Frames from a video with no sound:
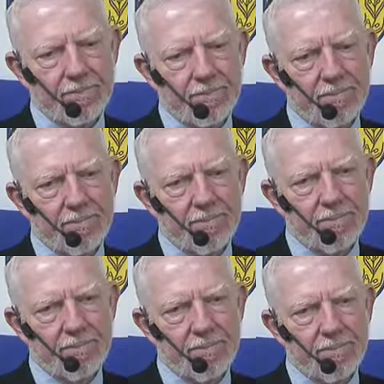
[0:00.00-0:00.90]
a
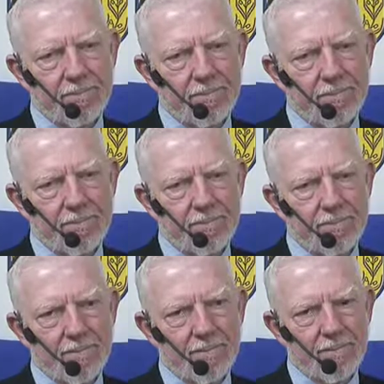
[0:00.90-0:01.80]
lot of what has
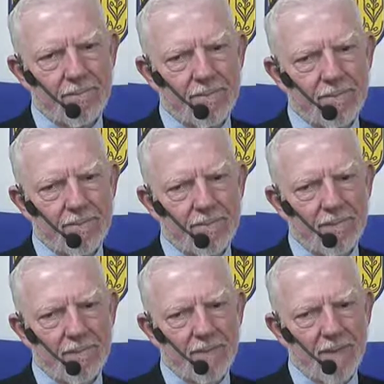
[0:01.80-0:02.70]
developed to
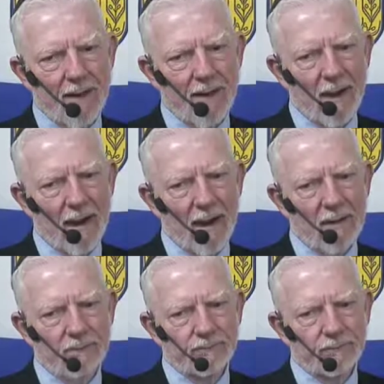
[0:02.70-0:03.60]
turn aw turn
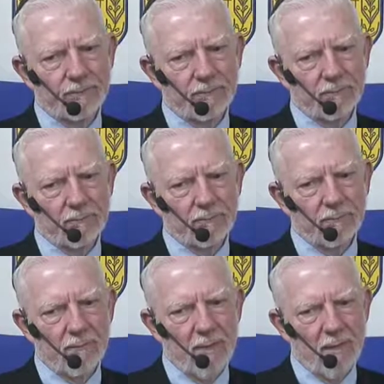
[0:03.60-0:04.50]
people away from Messiah
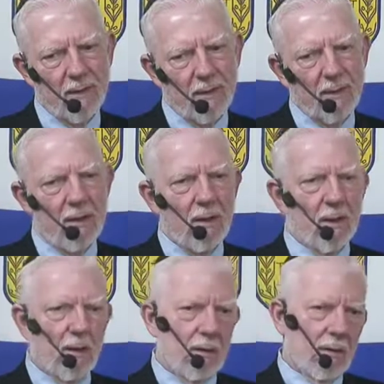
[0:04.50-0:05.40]
is a
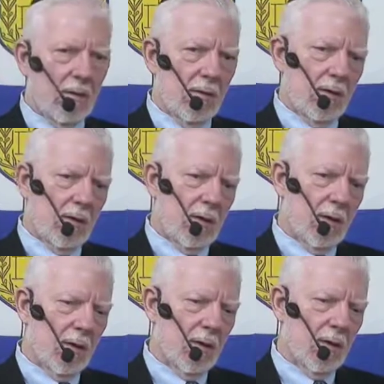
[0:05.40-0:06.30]
reason for it.
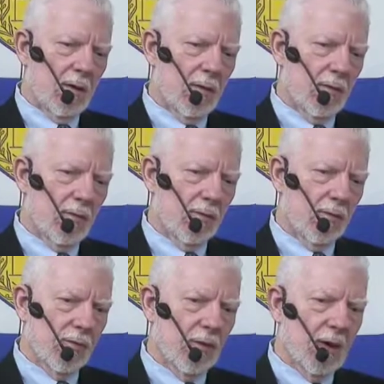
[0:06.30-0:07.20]

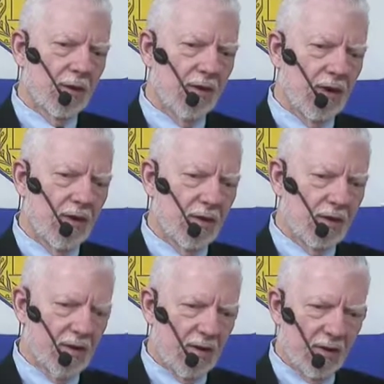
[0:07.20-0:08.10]
Well, I'll tell you the
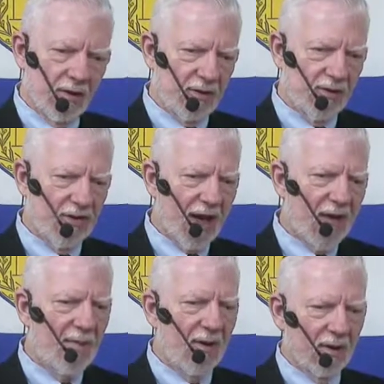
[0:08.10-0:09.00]
the
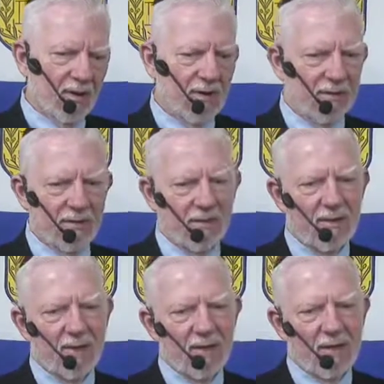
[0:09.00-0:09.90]
statement
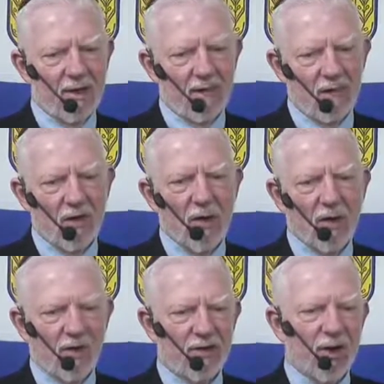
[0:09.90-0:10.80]
that if you don't accept